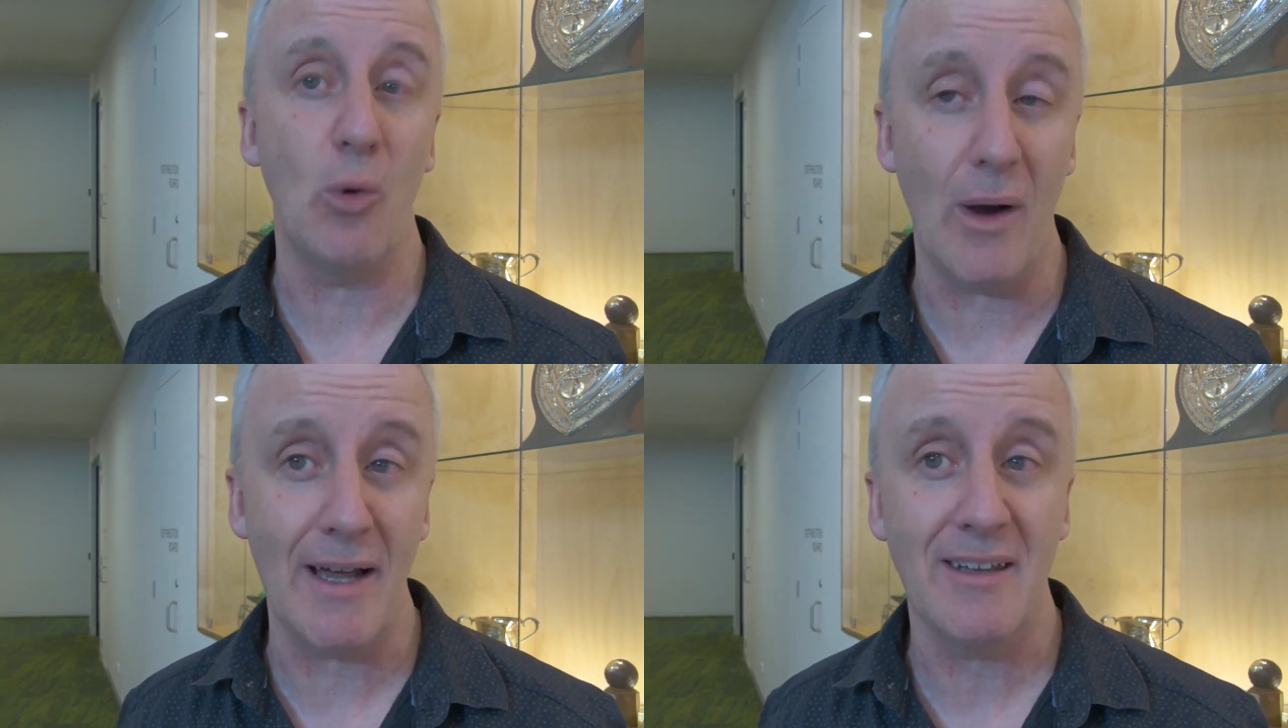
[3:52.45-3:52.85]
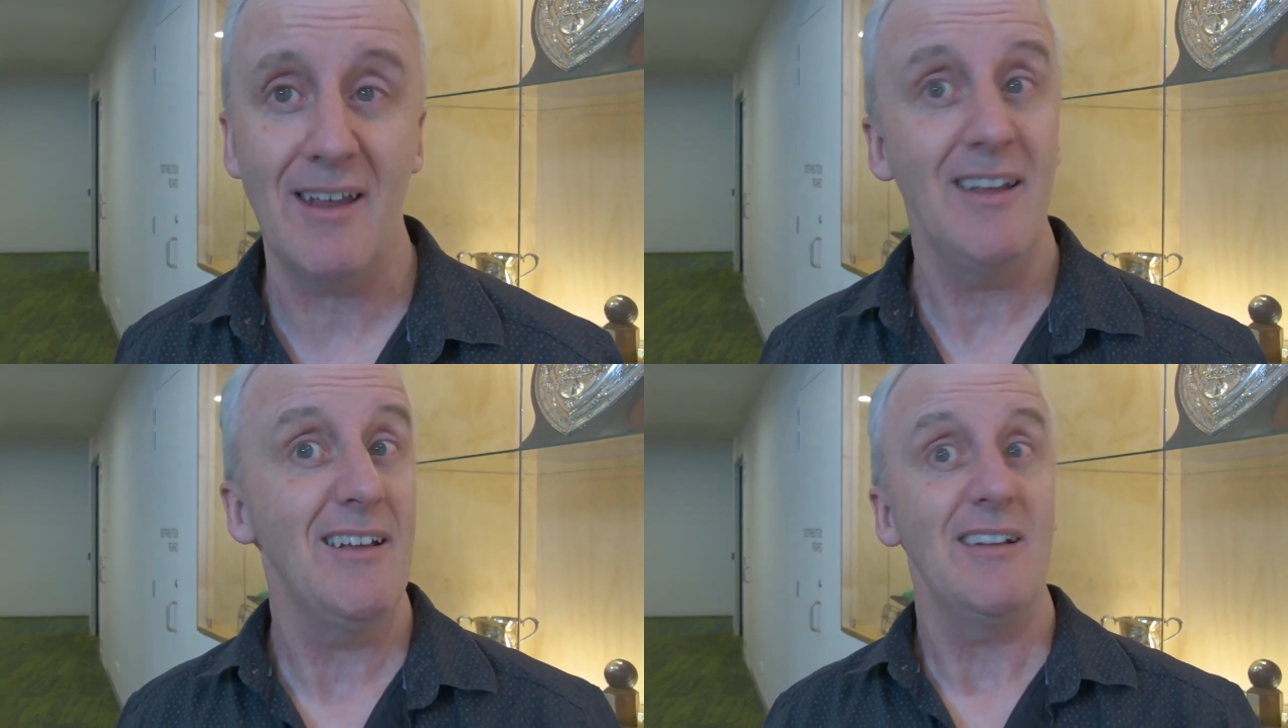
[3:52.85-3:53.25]
1,
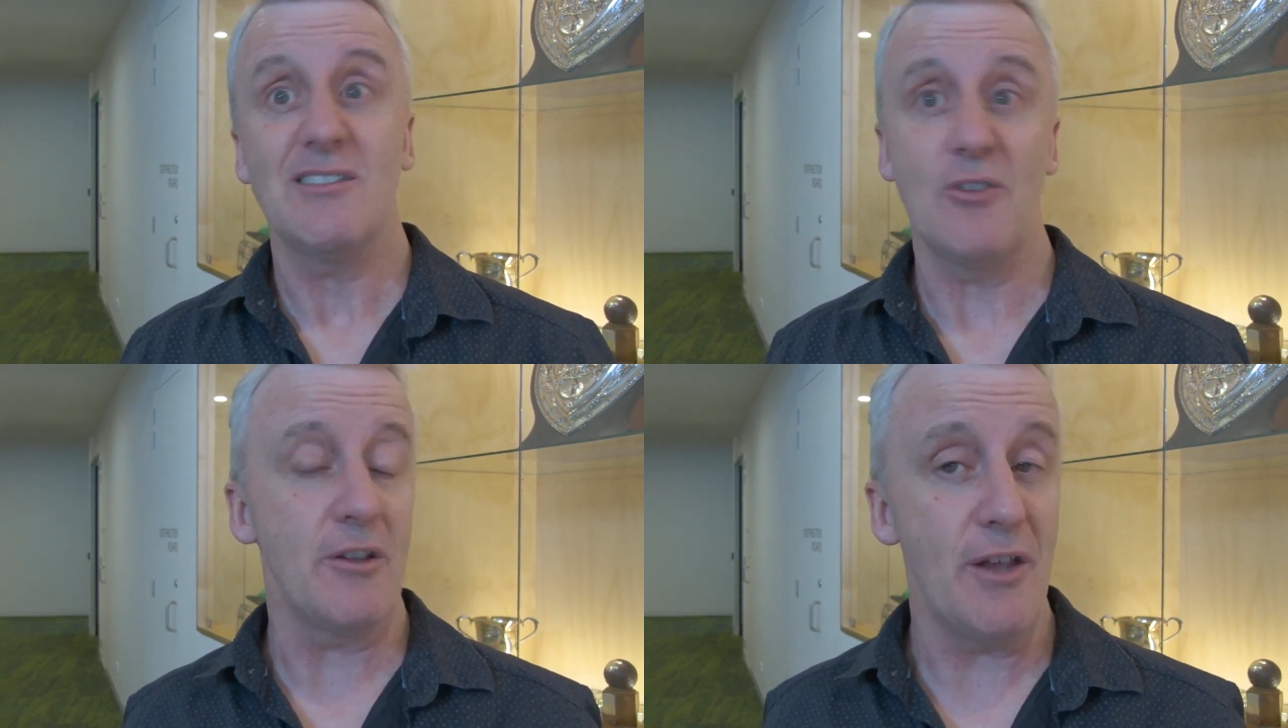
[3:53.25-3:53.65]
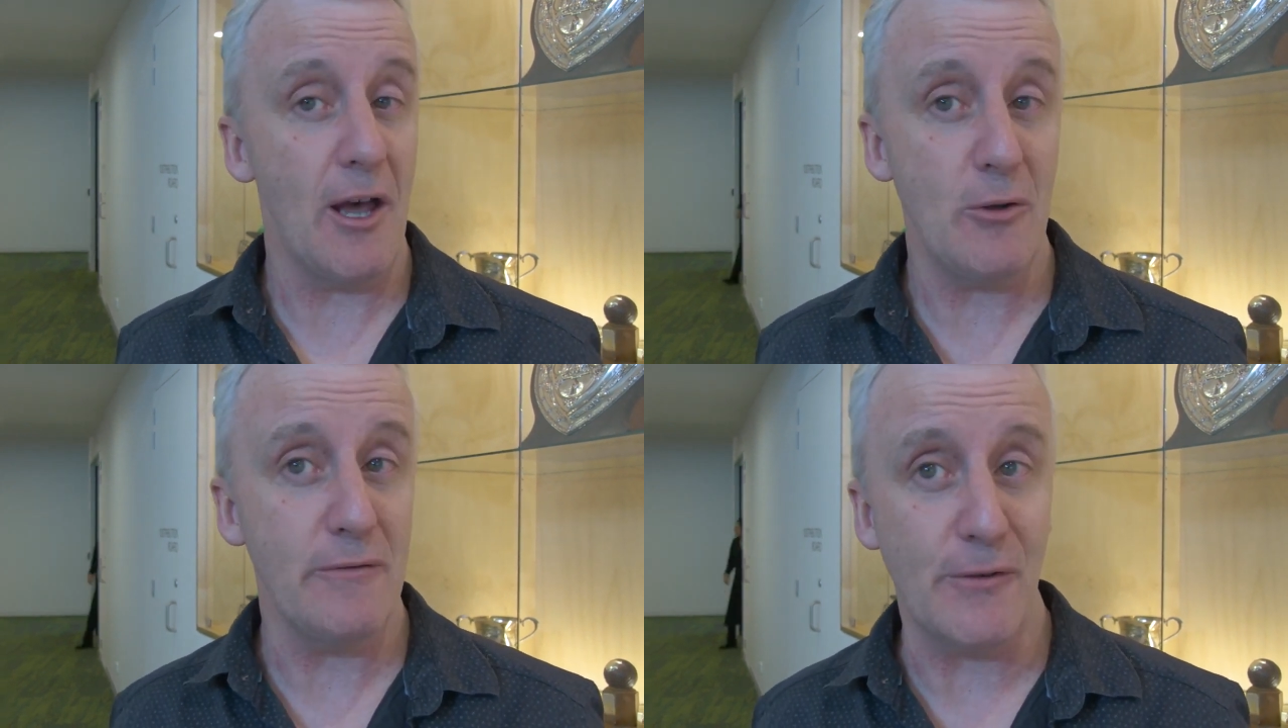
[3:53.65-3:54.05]
not
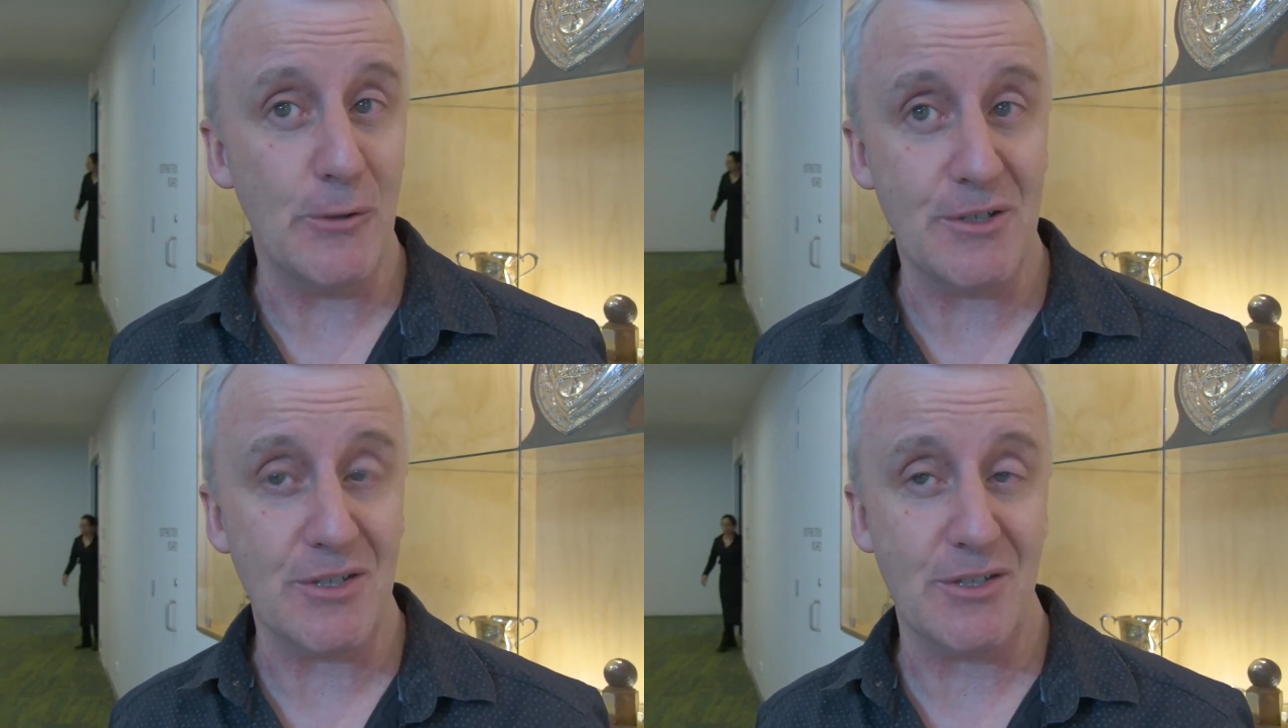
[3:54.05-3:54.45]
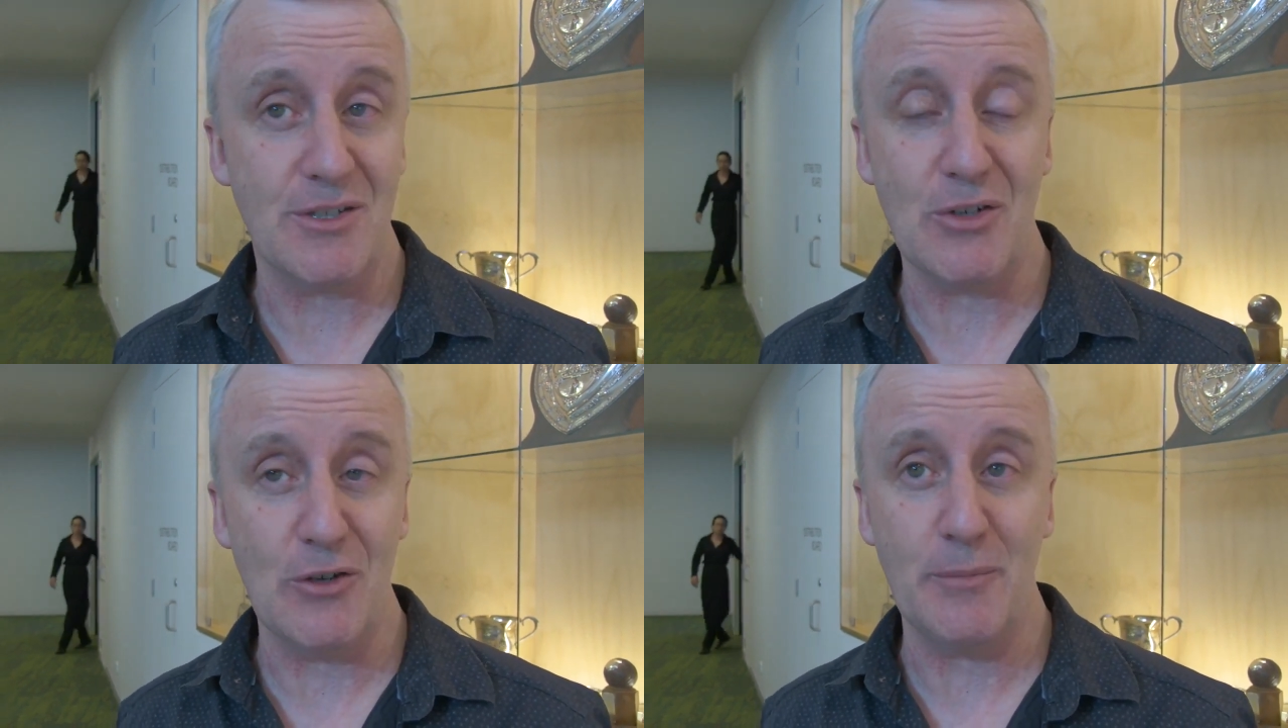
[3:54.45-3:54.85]
known for its
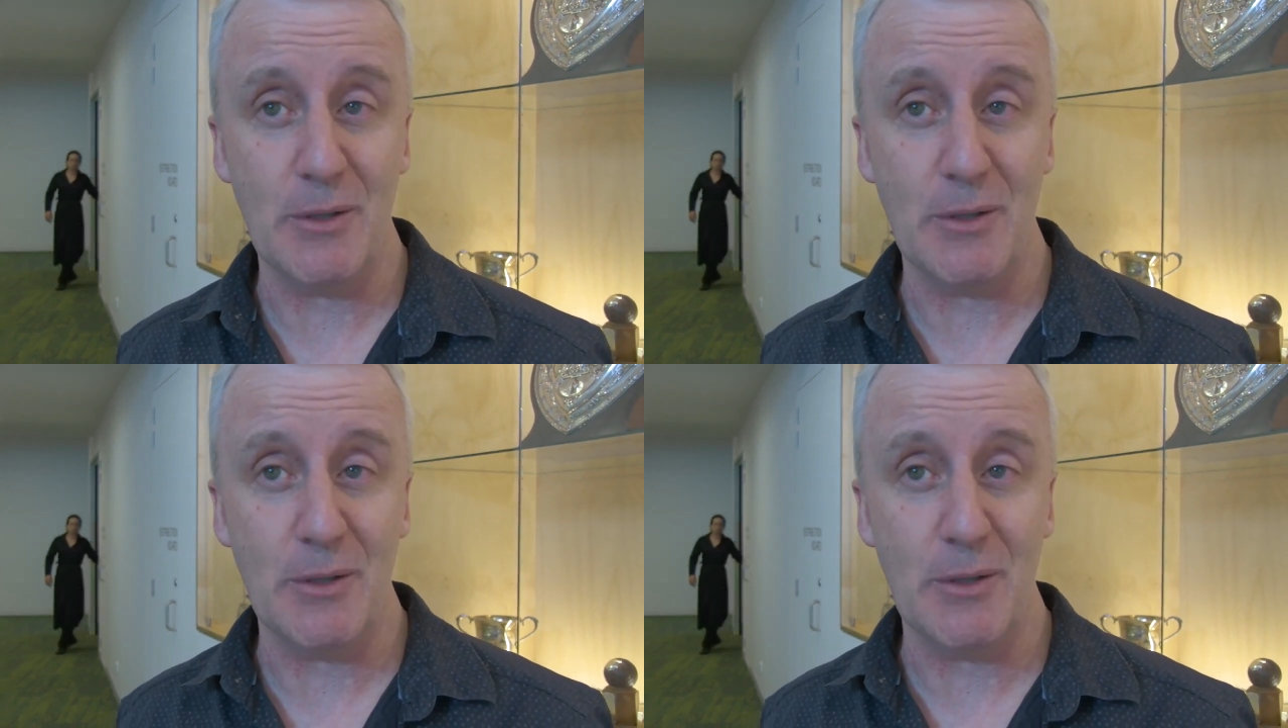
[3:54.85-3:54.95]
surf